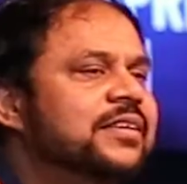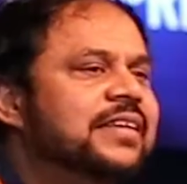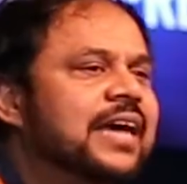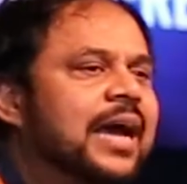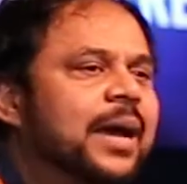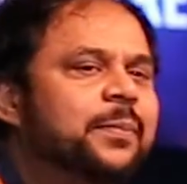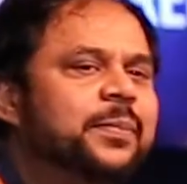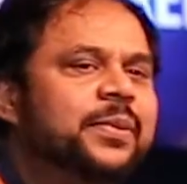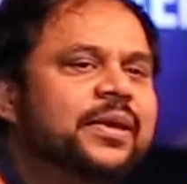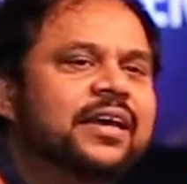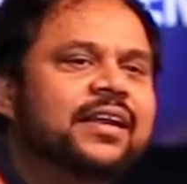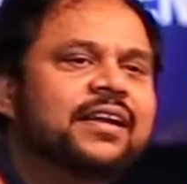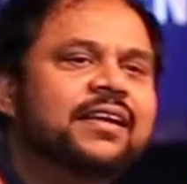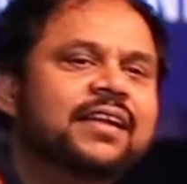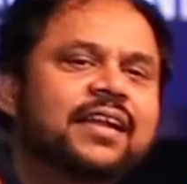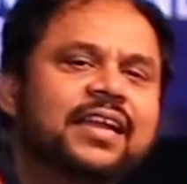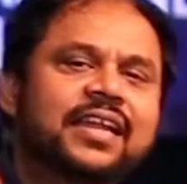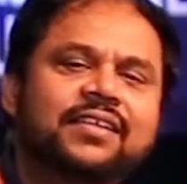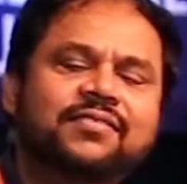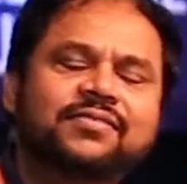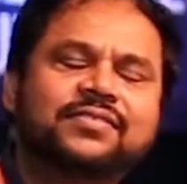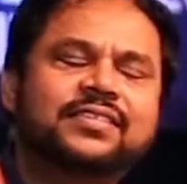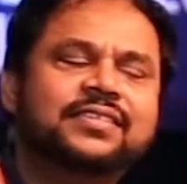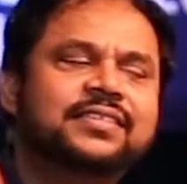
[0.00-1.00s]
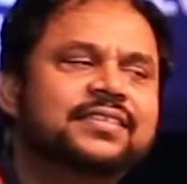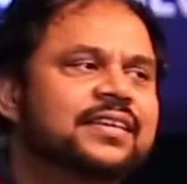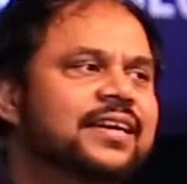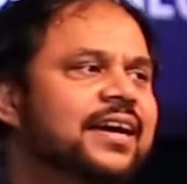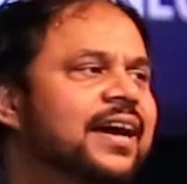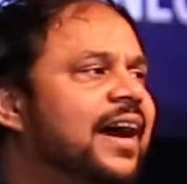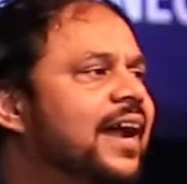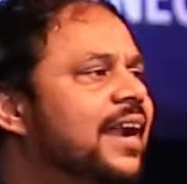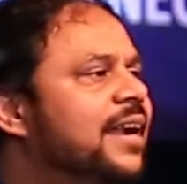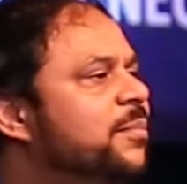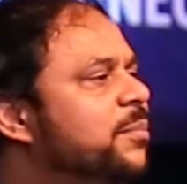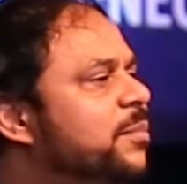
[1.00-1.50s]
I was happy and
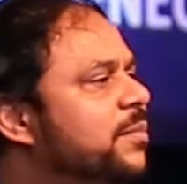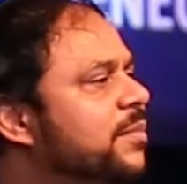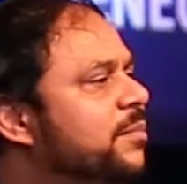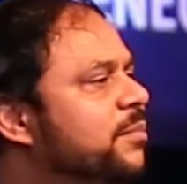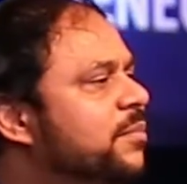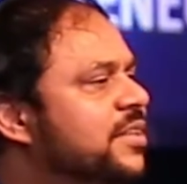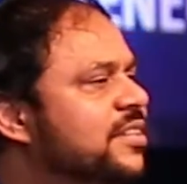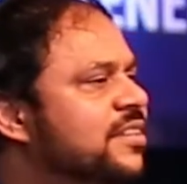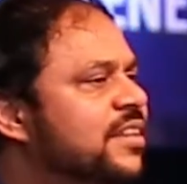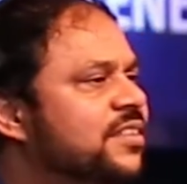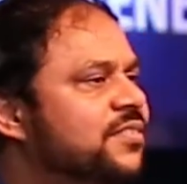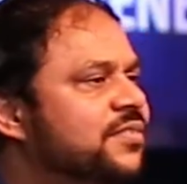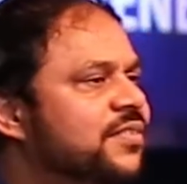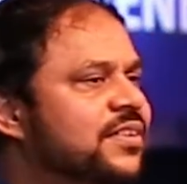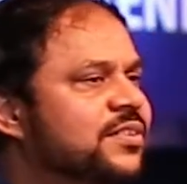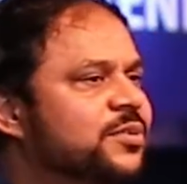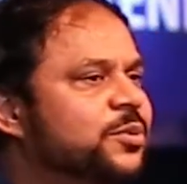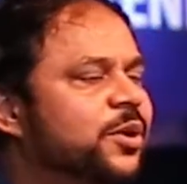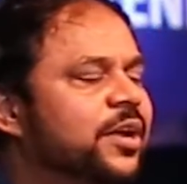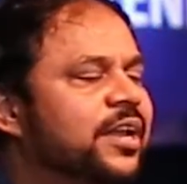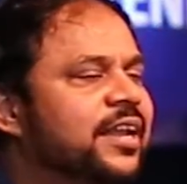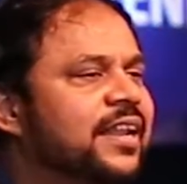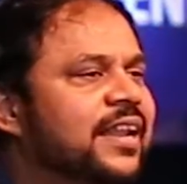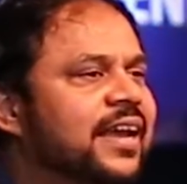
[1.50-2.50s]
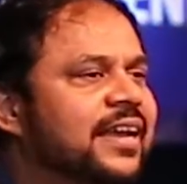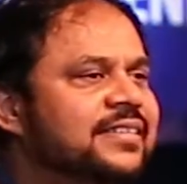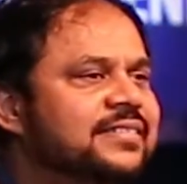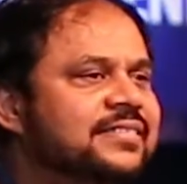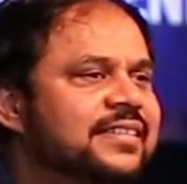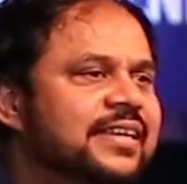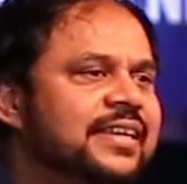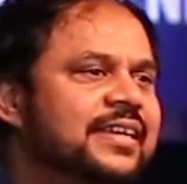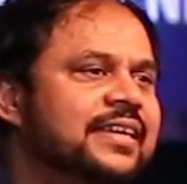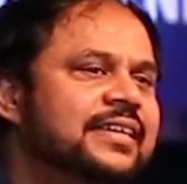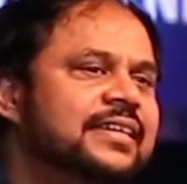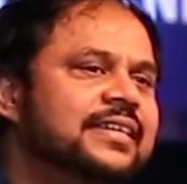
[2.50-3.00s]
relieved, and business was
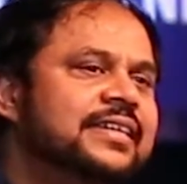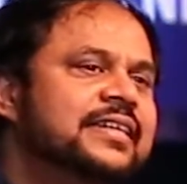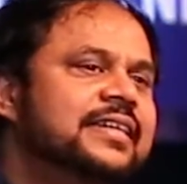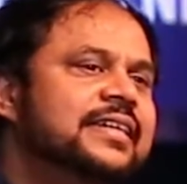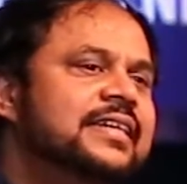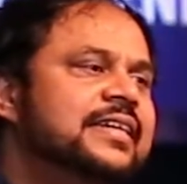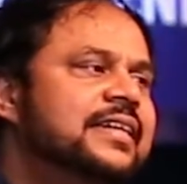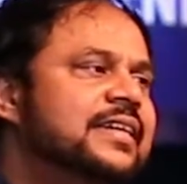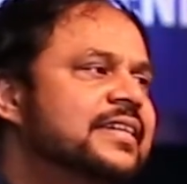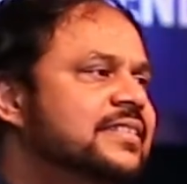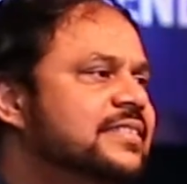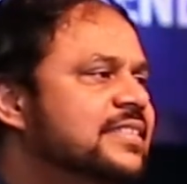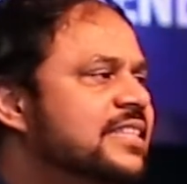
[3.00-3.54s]
going nicely.